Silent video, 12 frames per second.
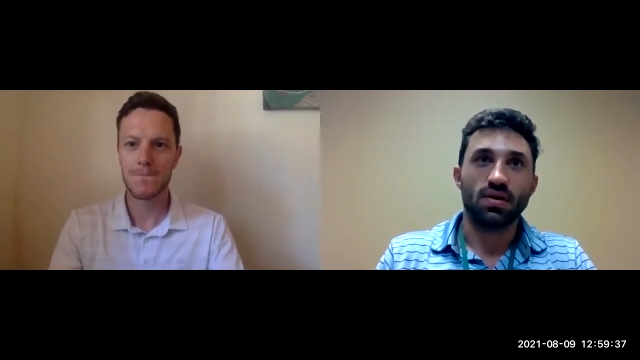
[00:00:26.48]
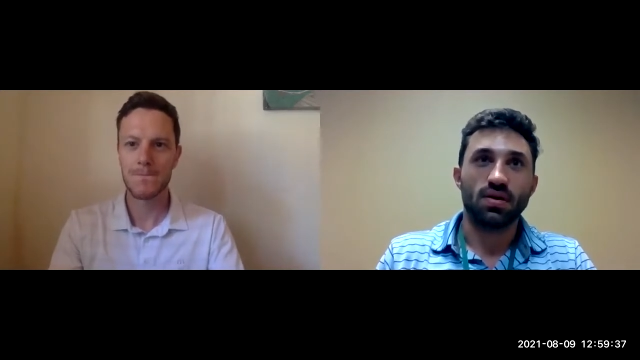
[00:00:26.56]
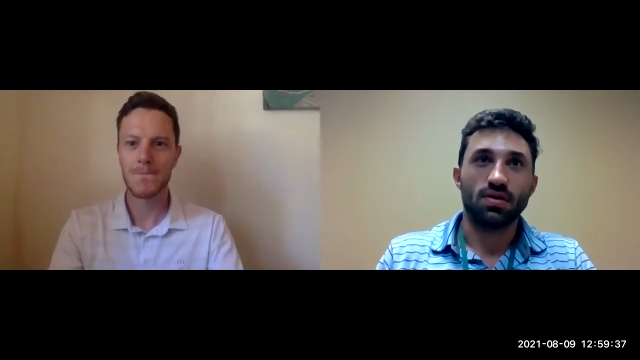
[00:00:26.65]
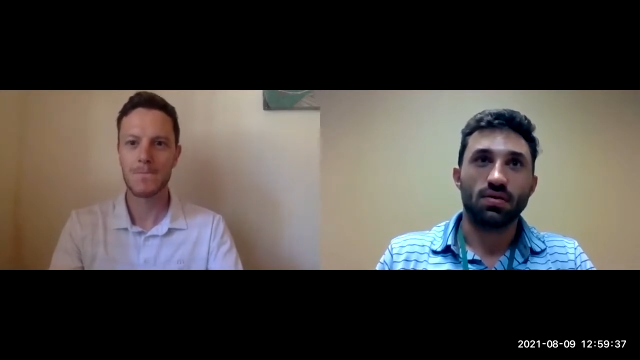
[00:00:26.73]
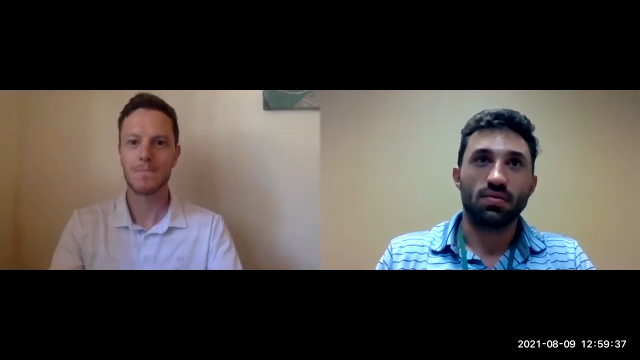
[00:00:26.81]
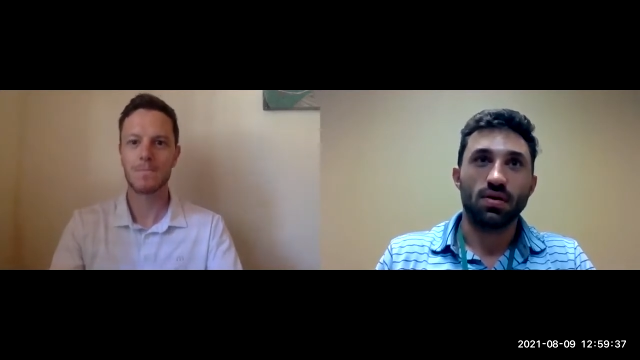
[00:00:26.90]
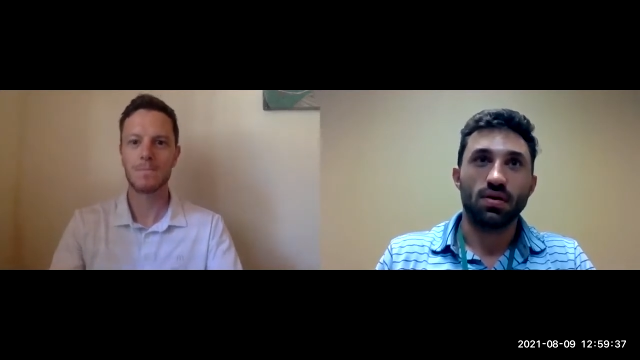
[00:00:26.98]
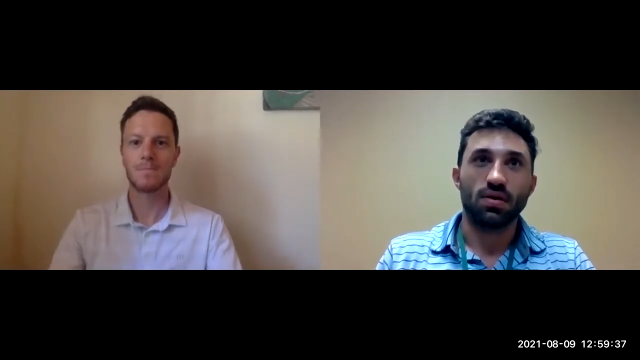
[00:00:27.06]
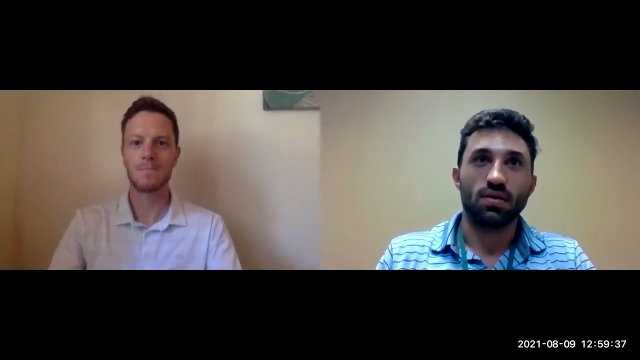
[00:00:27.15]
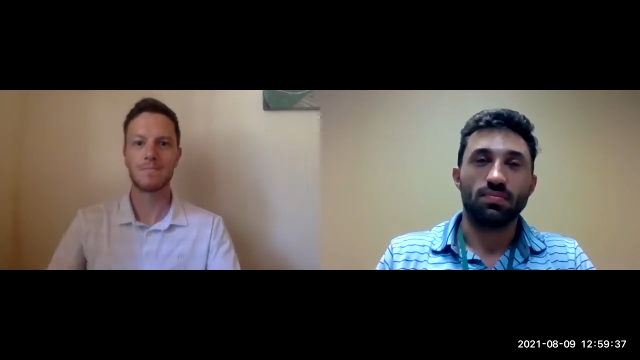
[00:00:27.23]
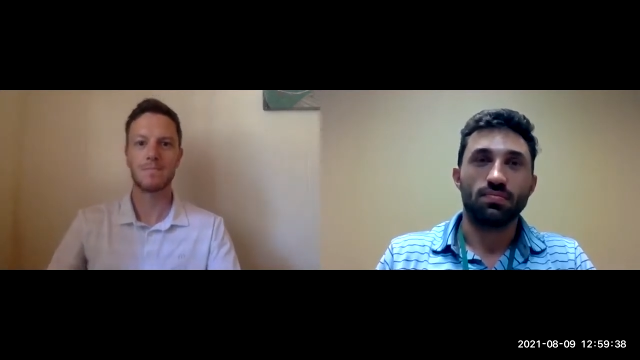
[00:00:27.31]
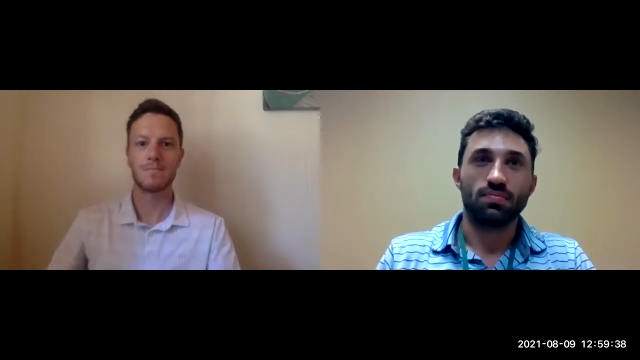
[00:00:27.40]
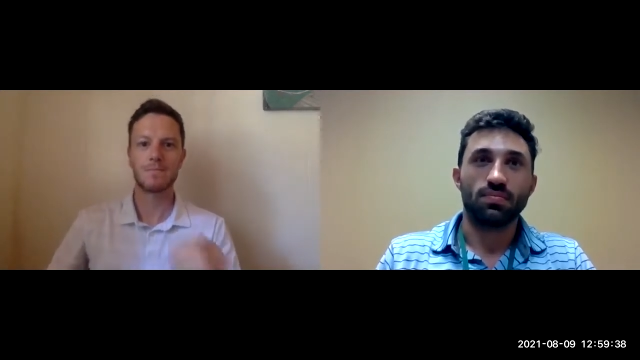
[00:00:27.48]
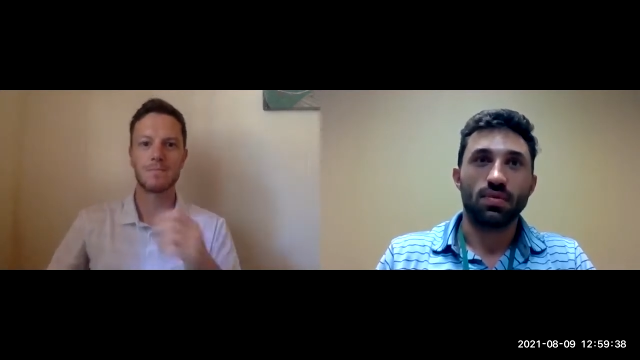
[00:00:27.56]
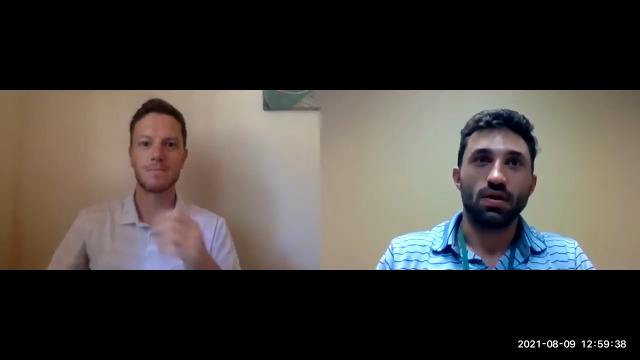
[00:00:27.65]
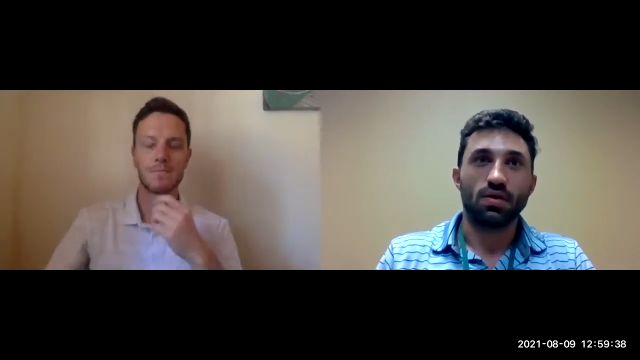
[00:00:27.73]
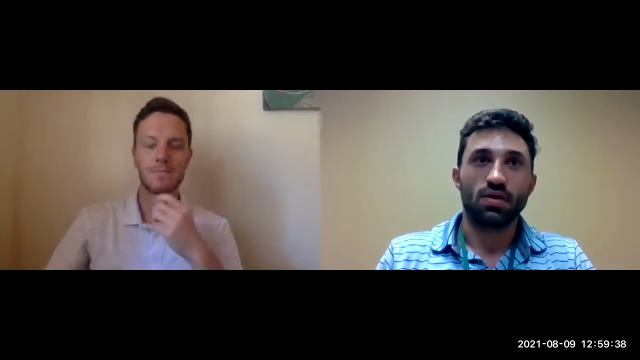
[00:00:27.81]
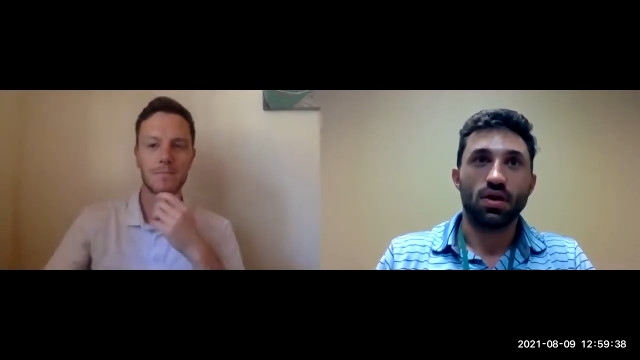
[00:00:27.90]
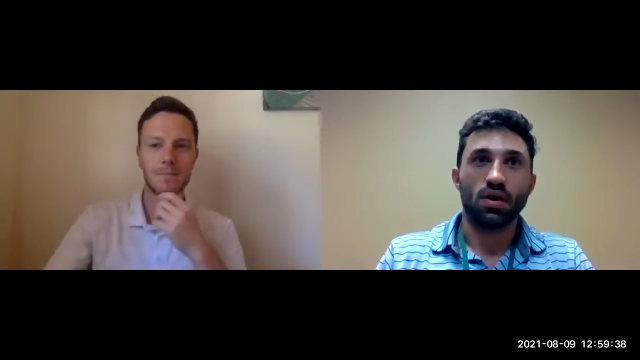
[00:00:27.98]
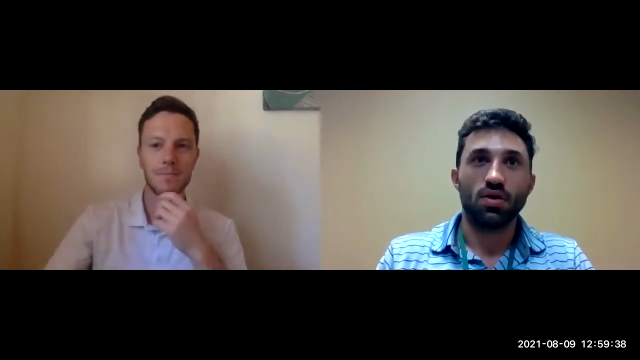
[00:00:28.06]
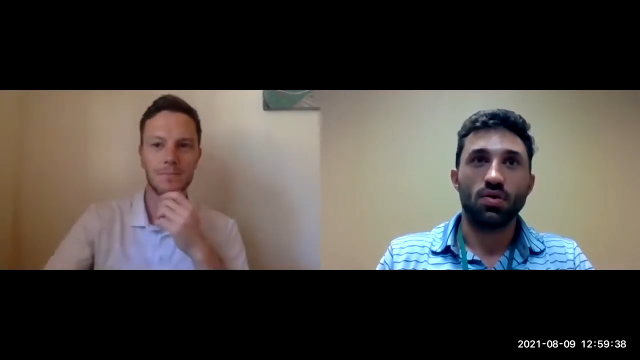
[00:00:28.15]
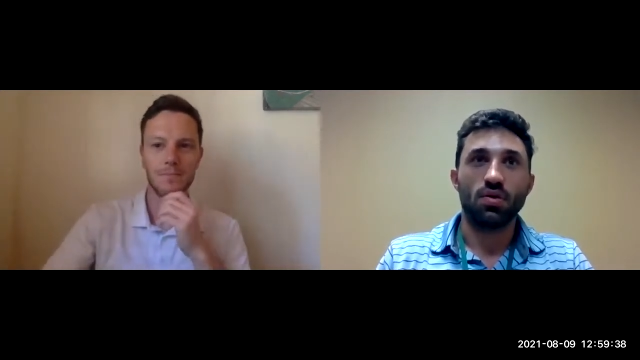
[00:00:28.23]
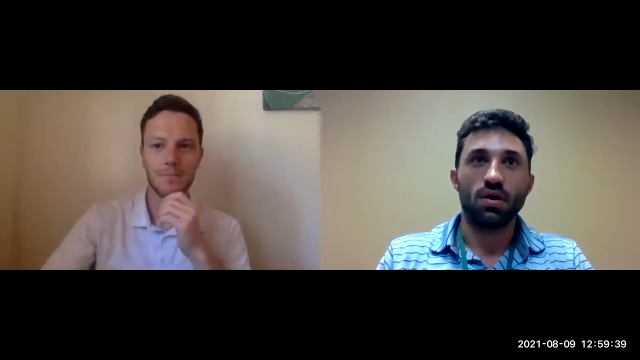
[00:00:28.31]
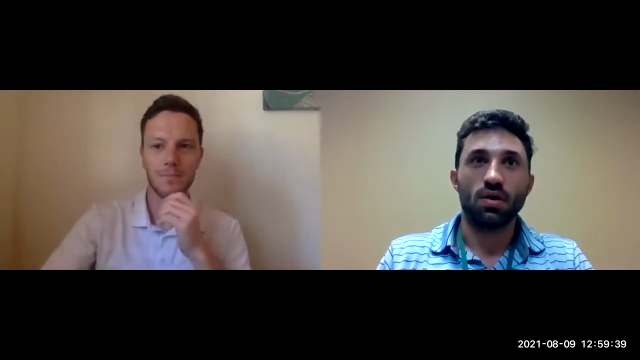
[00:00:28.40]
Speaker 1: uh, uh, a
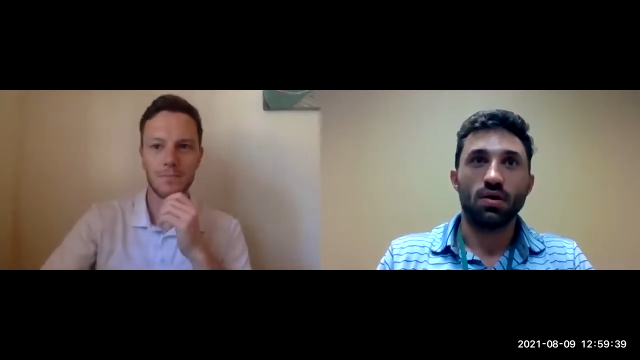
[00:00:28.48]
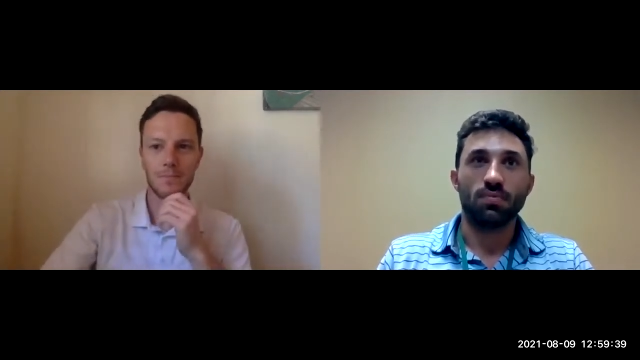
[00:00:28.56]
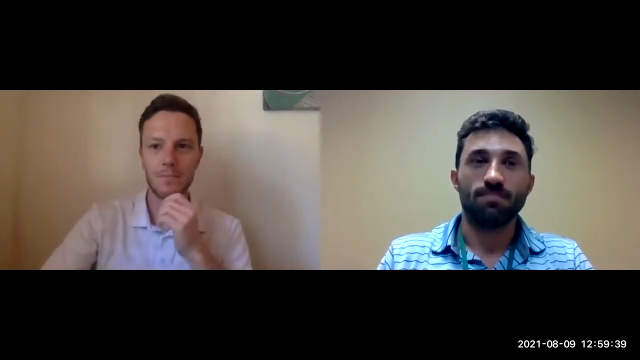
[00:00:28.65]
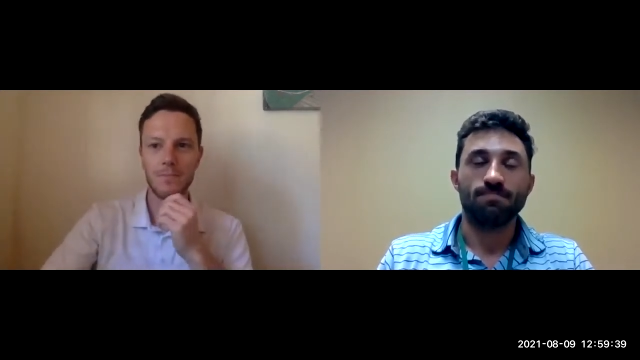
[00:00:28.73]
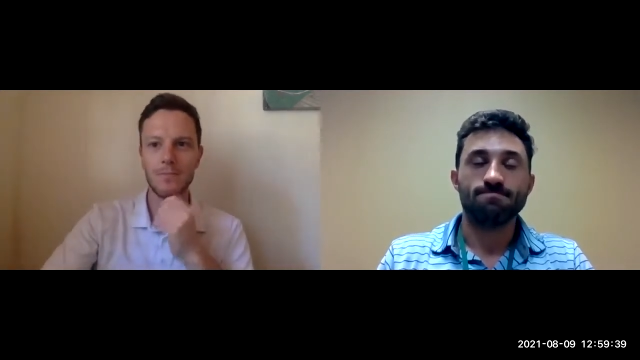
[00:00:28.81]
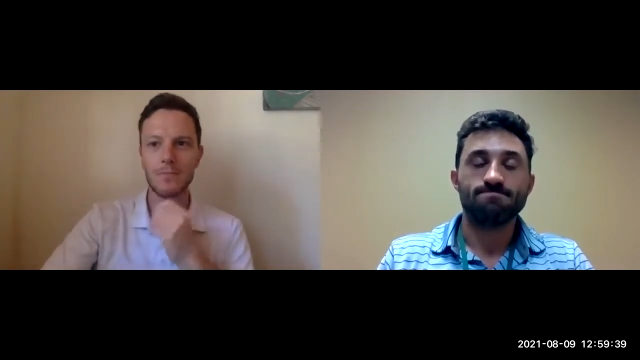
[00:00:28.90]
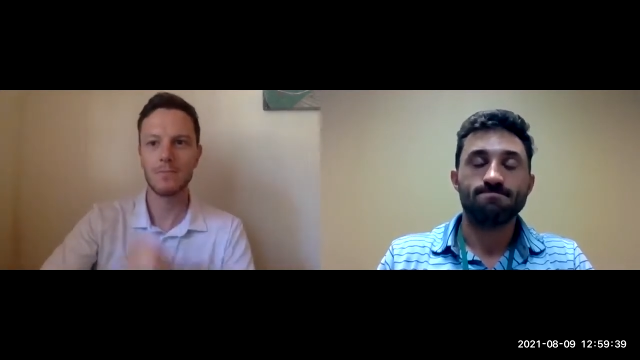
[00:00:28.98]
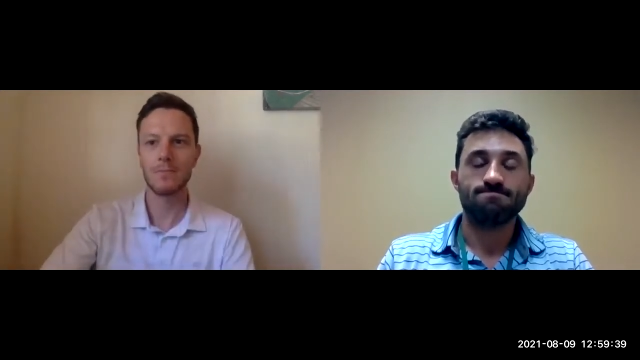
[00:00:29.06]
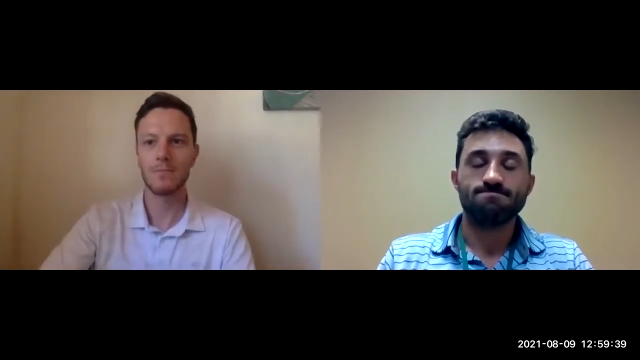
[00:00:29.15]
co um,